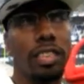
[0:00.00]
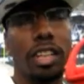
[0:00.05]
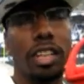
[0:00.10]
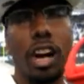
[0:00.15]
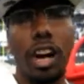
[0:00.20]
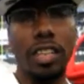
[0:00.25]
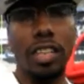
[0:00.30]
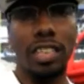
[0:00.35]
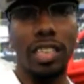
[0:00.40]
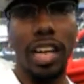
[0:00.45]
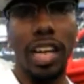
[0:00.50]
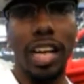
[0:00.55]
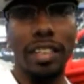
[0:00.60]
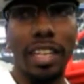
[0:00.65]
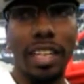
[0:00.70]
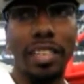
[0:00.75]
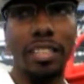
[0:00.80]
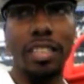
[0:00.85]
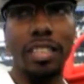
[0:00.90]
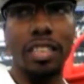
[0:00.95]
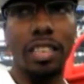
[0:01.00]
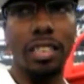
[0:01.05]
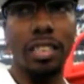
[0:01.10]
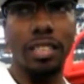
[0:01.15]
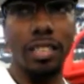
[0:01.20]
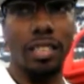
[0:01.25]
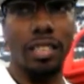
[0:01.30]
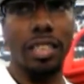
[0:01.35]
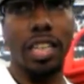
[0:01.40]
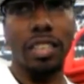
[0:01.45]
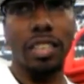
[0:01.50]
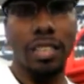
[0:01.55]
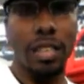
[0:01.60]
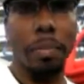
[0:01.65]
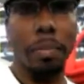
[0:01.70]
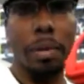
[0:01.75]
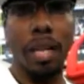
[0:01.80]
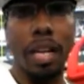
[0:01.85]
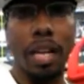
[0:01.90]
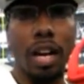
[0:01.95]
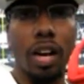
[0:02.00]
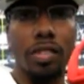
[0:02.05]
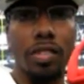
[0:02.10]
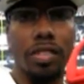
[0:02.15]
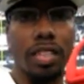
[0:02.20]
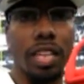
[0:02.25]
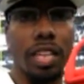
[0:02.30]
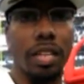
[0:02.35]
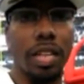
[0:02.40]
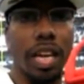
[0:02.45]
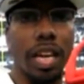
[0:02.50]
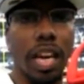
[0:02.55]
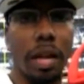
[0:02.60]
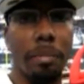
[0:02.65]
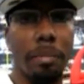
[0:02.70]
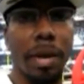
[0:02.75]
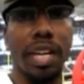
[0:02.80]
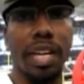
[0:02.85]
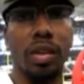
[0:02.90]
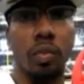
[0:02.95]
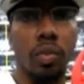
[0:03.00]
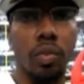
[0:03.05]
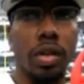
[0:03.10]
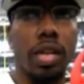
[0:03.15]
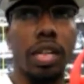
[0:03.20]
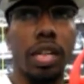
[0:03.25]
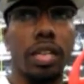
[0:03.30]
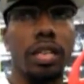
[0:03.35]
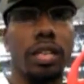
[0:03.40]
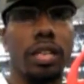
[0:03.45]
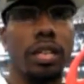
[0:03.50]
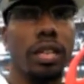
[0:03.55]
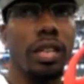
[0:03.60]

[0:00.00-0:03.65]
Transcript: charge and our destiny to get to the playoffs and, and make a run.